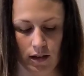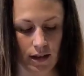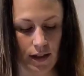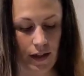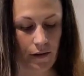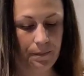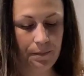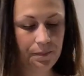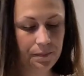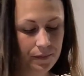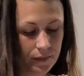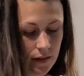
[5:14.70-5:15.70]
So,
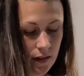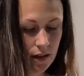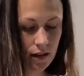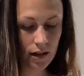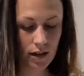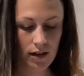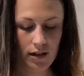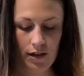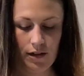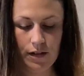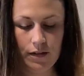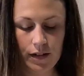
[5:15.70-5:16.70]
I'm
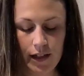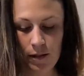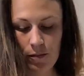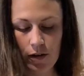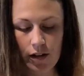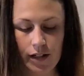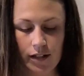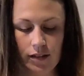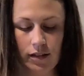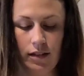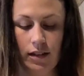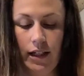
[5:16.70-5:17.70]
just going to keep working,
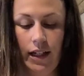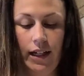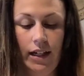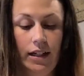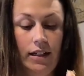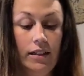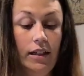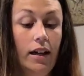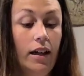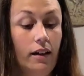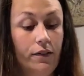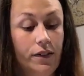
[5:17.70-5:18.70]
and
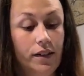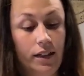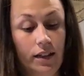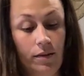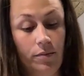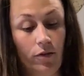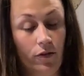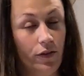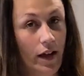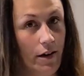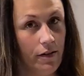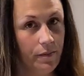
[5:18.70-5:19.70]
I obviously need more
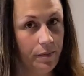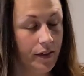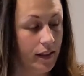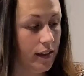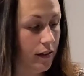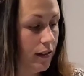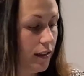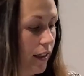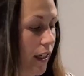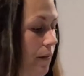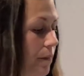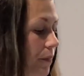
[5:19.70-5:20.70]
flour. It's still
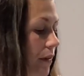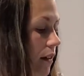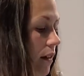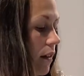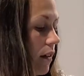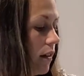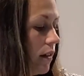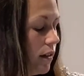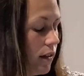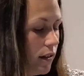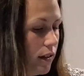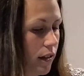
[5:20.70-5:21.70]
sticky.
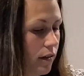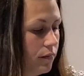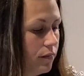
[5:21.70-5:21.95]
So,